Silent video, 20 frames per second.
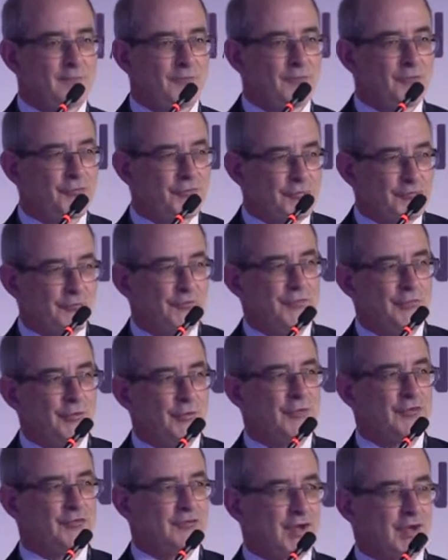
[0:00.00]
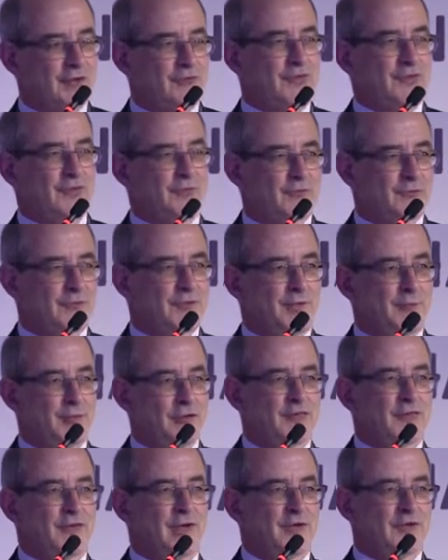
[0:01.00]
through the change of
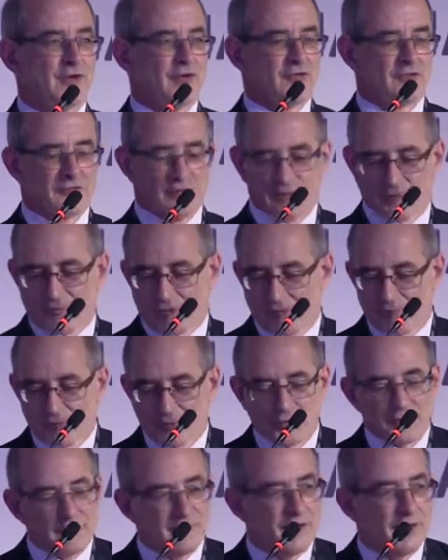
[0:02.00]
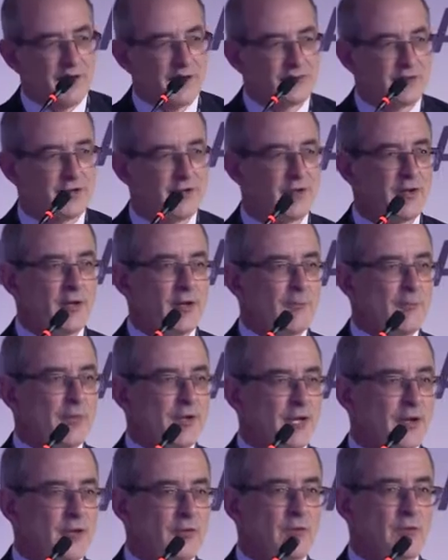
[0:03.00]
demutualization gave a lot of energy. But
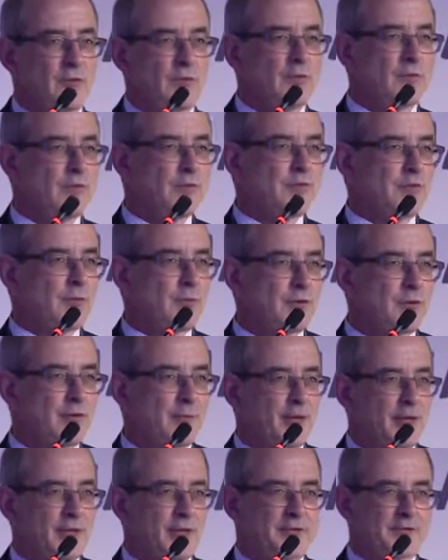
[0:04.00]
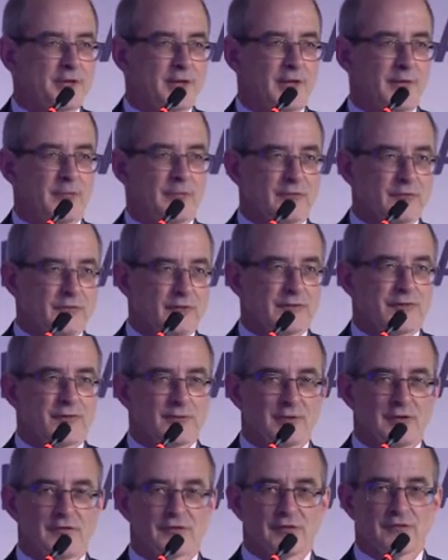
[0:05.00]
now, don't worry about the time. We've got some
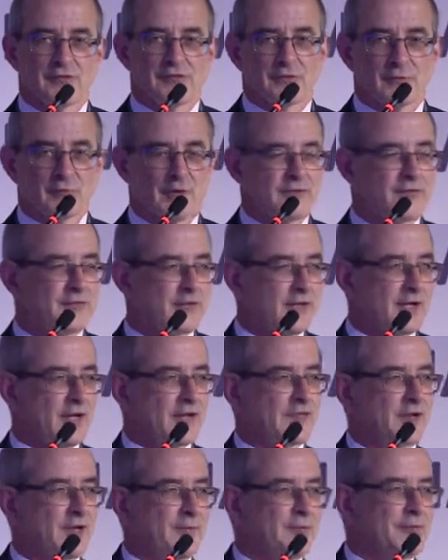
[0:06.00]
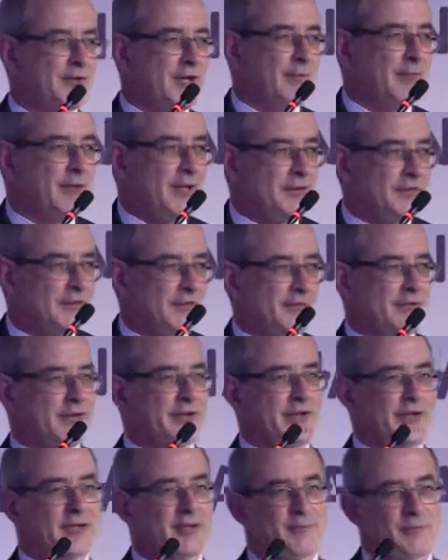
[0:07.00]
interesting ways to catch up time later in the
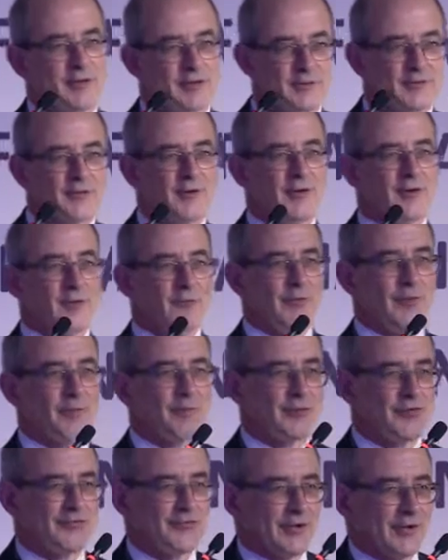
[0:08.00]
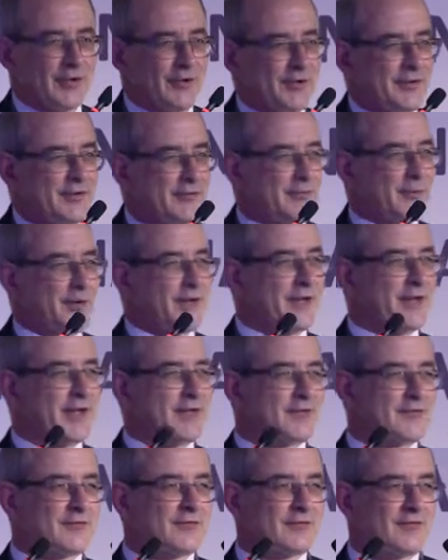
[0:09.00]
day, but we're pushing on into our
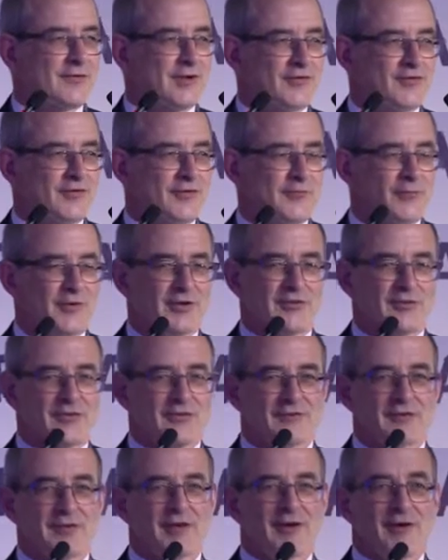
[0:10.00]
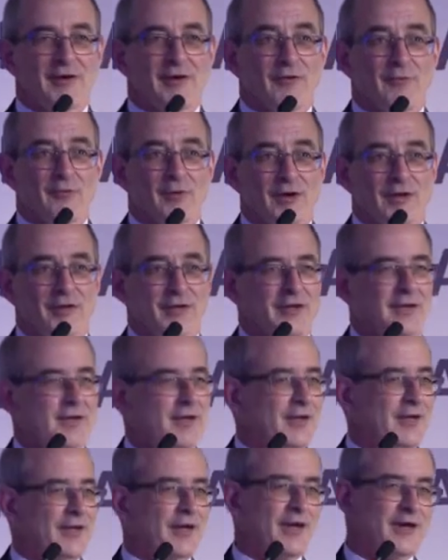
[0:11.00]
next session, which is one of the
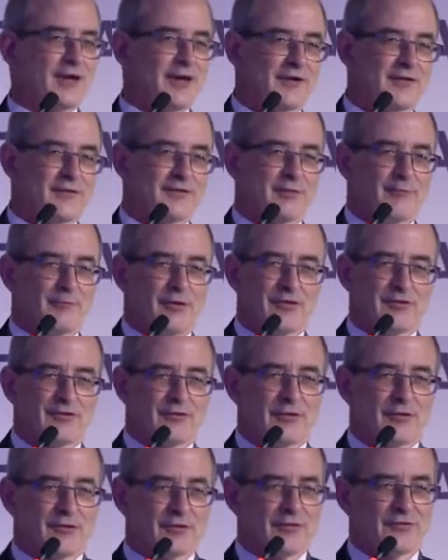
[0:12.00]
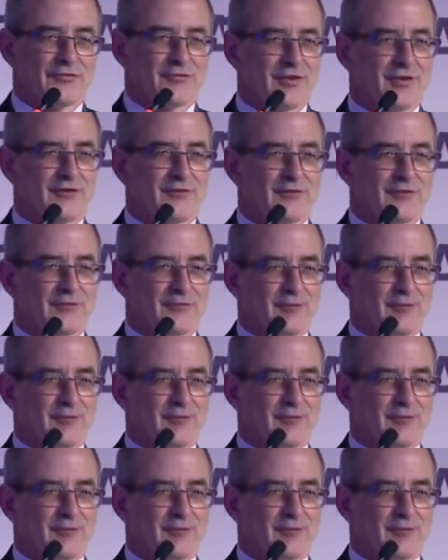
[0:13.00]
key headaches that most stock exchanges,